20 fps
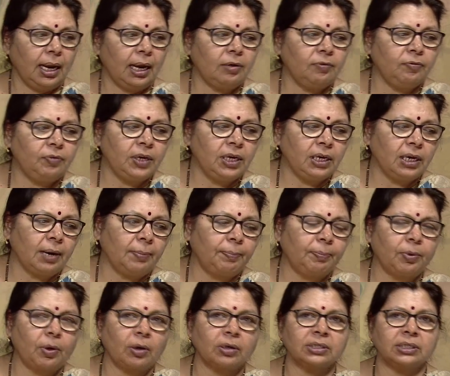and we
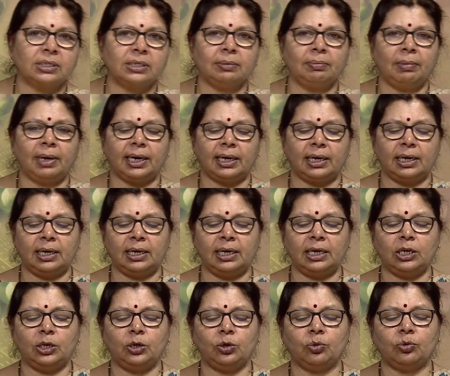approximately
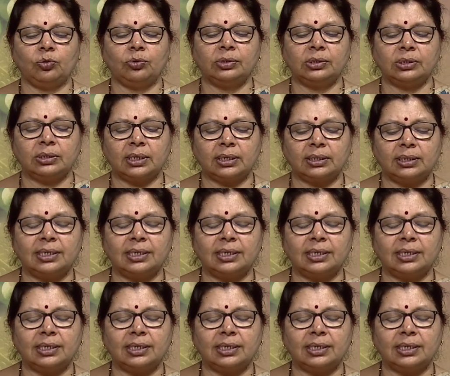use the,